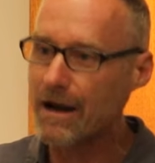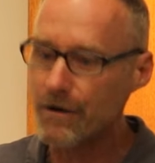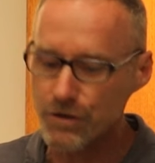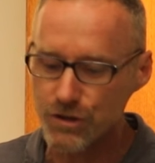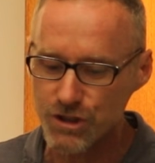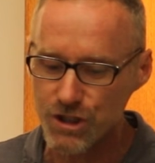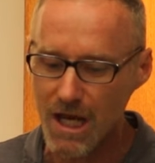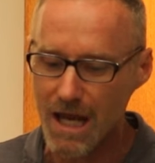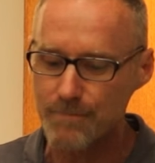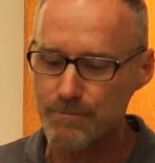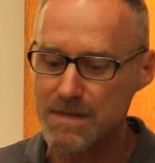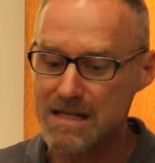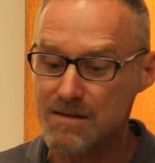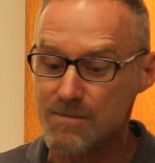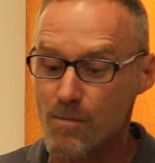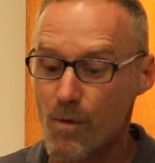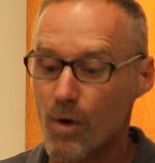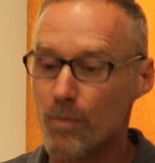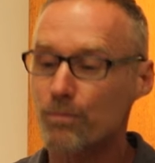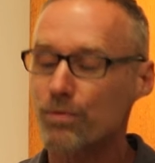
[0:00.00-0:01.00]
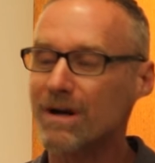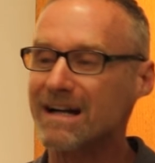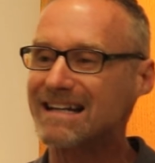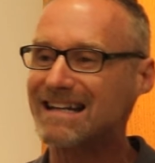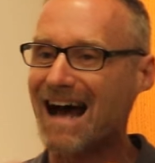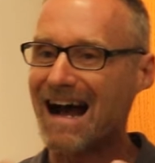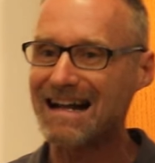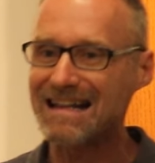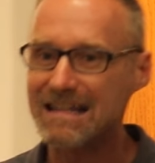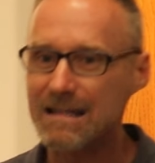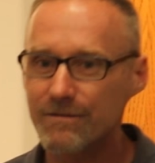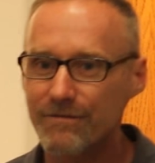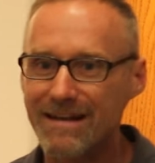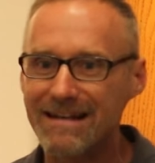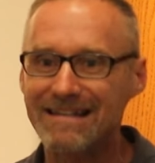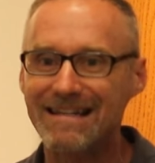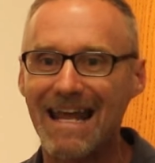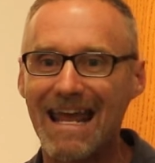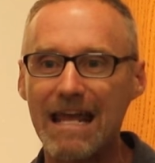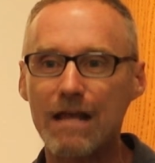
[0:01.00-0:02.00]
energy and be more productive
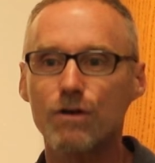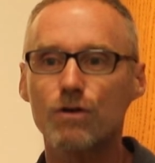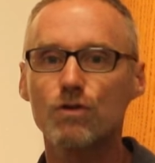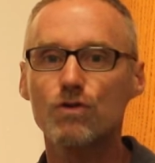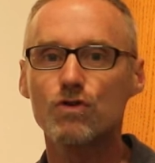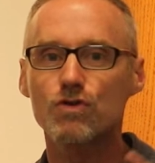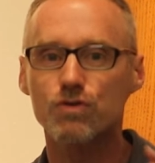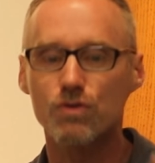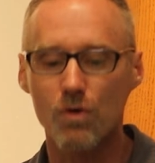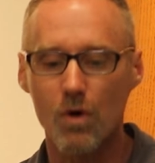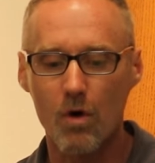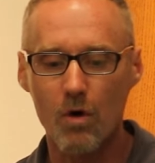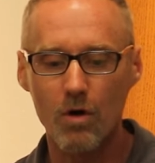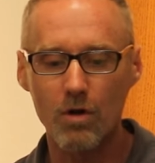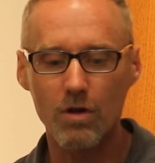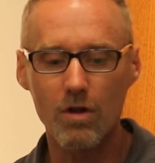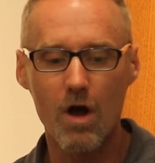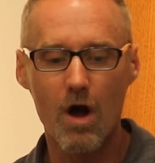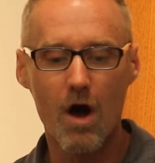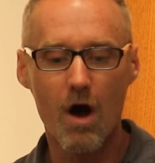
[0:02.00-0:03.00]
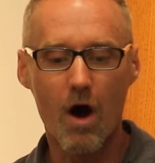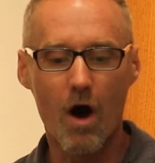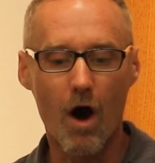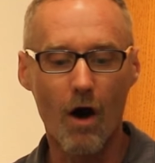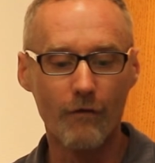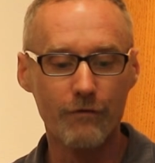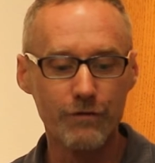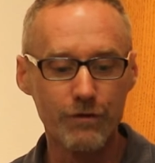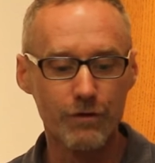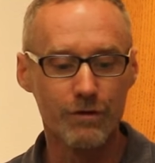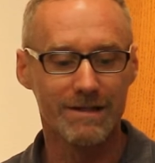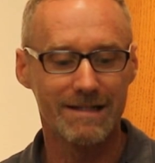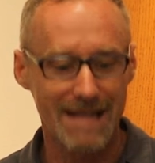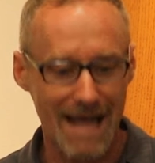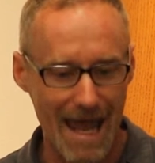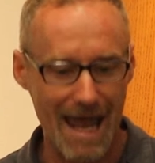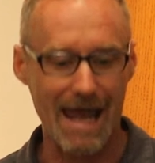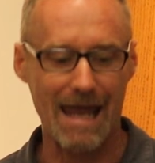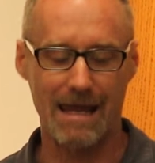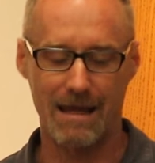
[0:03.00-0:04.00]
and take control of your
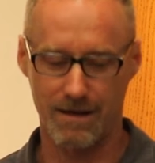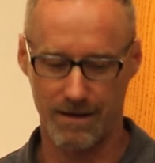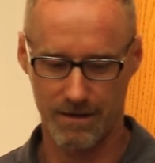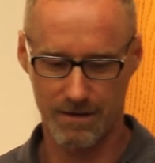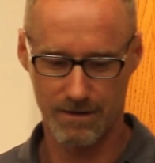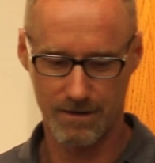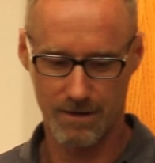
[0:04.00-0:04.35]
day.